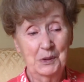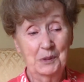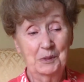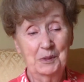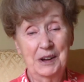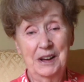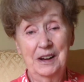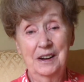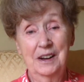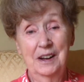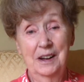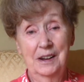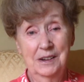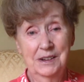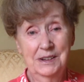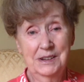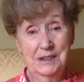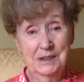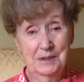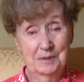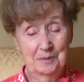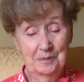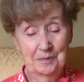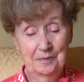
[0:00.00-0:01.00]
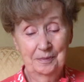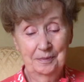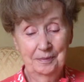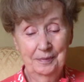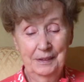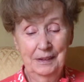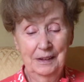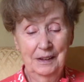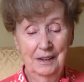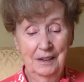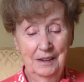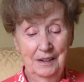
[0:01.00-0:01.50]
So when I asked him,
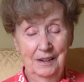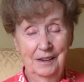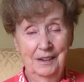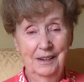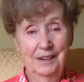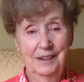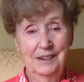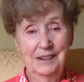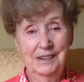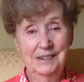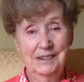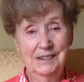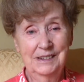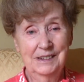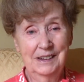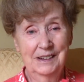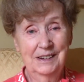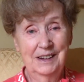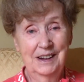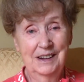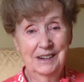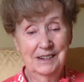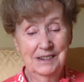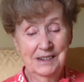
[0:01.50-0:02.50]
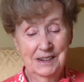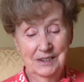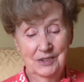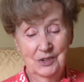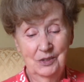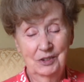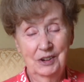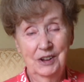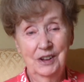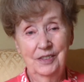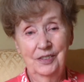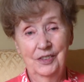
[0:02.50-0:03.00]
I said,
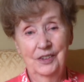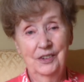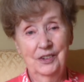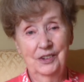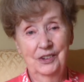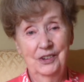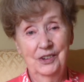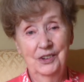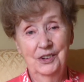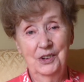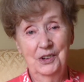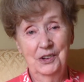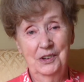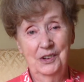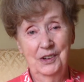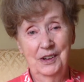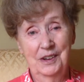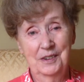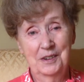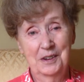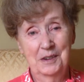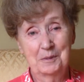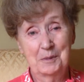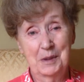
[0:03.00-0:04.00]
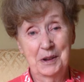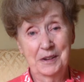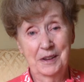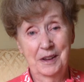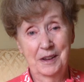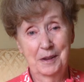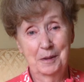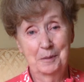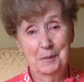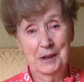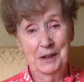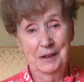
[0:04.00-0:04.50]
right there in
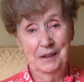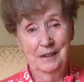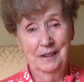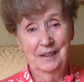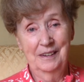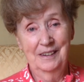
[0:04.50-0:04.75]
Miami.